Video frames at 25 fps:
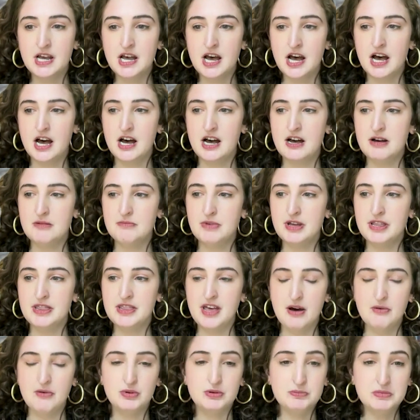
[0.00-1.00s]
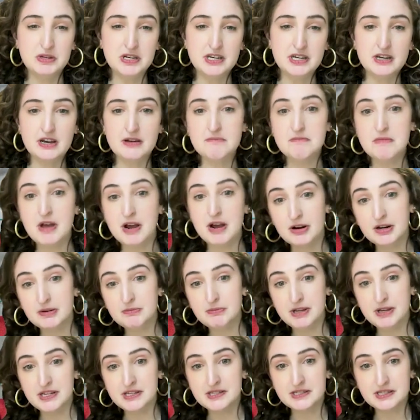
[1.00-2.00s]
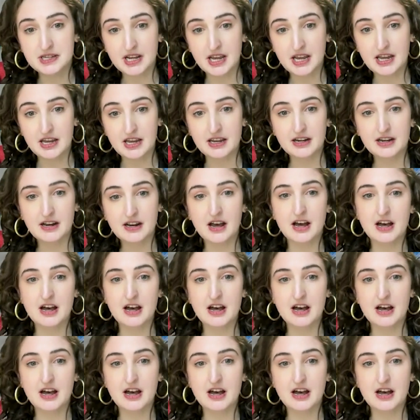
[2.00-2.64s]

and that would be a merit-based aid.